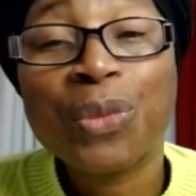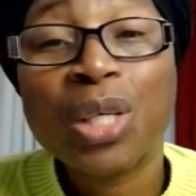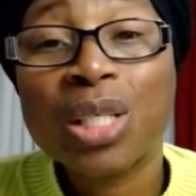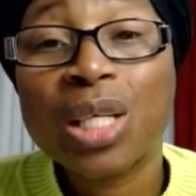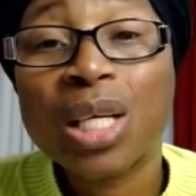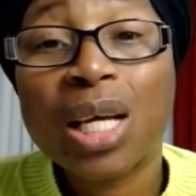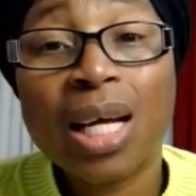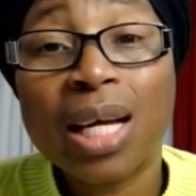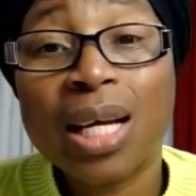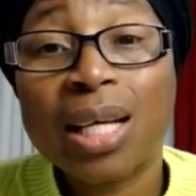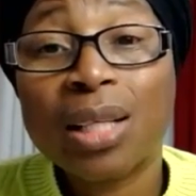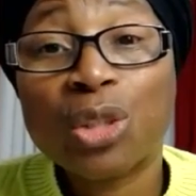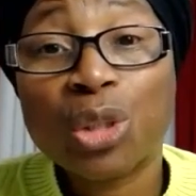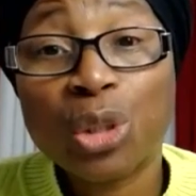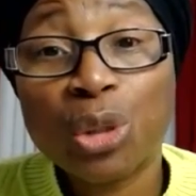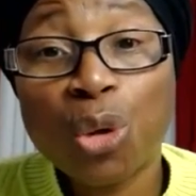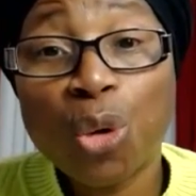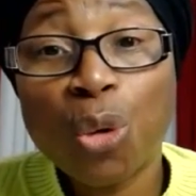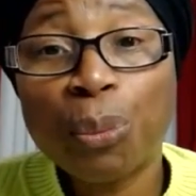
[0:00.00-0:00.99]
yeah,
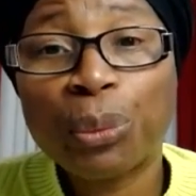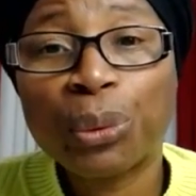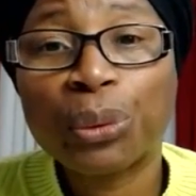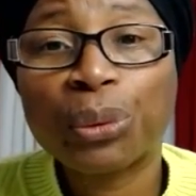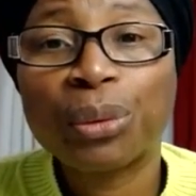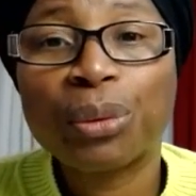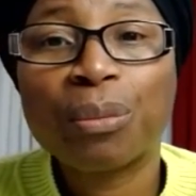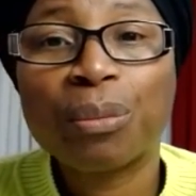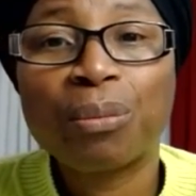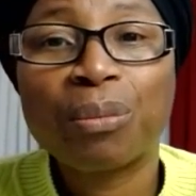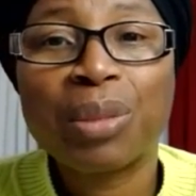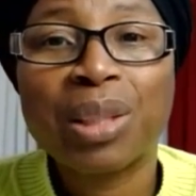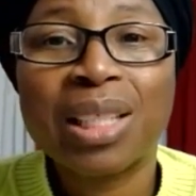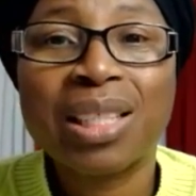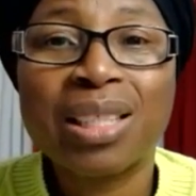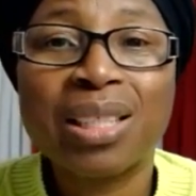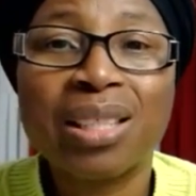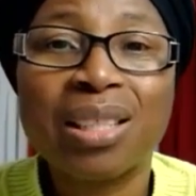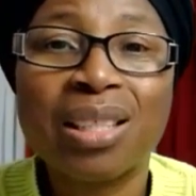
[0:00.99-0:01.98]
slope,
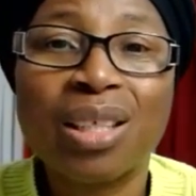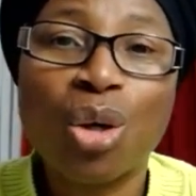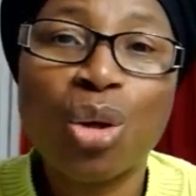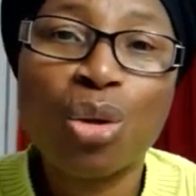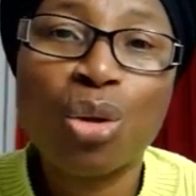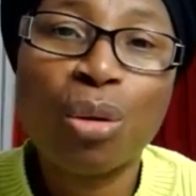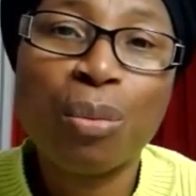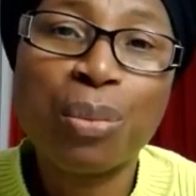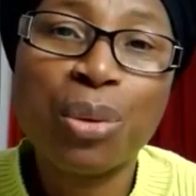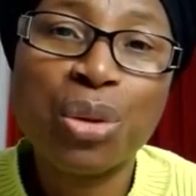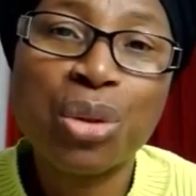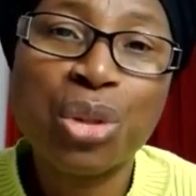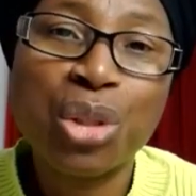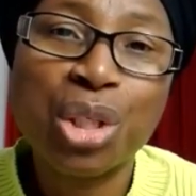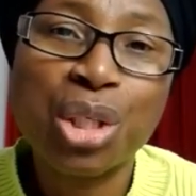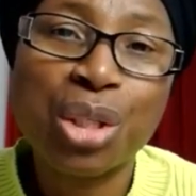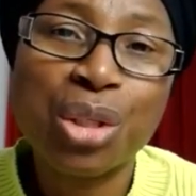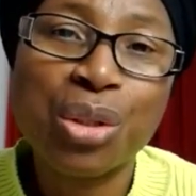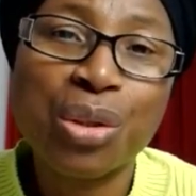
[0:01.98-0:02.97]
please call upon
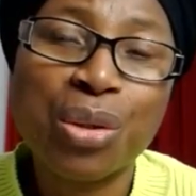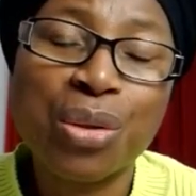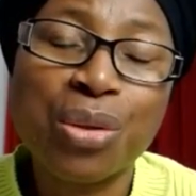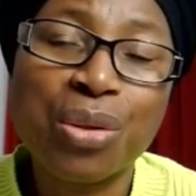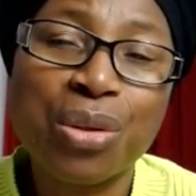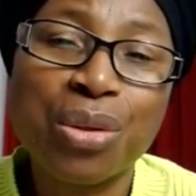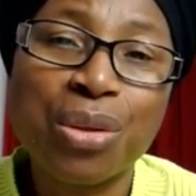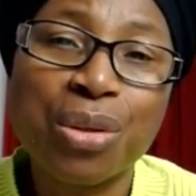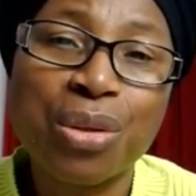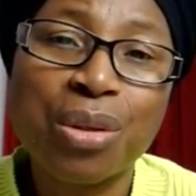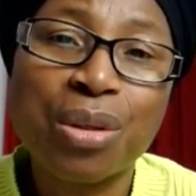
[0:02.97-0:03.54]
Jesus.